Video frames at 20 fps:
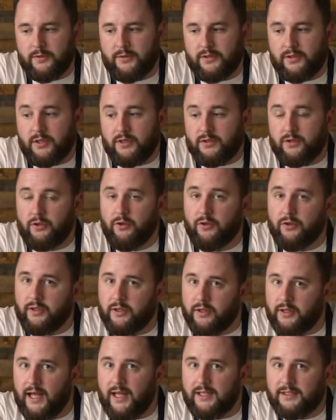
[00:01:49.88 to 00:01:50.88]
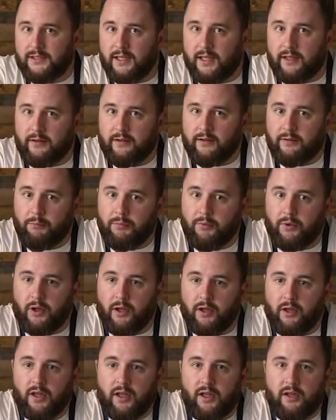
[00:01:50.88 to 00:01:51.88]
So it's good in that sense,
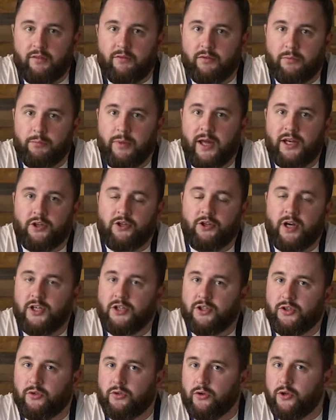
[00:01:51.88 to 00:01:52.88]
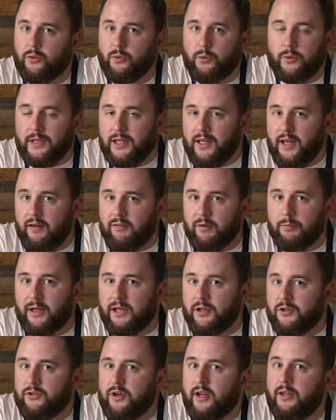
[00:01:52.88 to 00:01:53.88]
but for penetration, oil will never
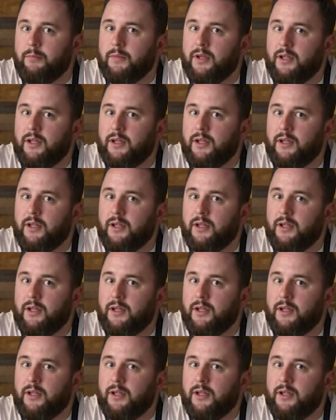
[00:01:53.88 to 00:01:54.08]
penetrate